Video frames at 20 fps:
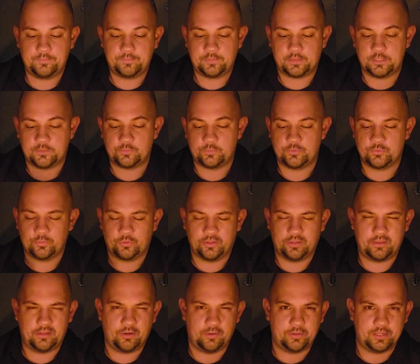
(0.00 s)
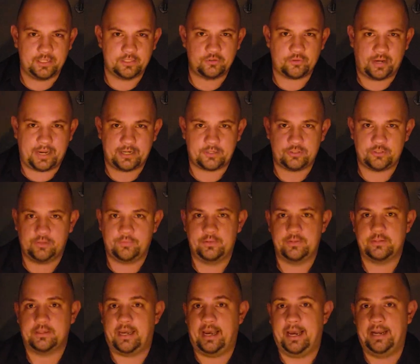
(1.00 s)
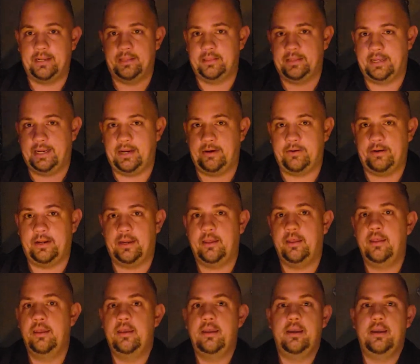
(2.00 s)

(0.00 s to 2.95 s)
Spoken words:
This was really the only attraction of its kind in the area.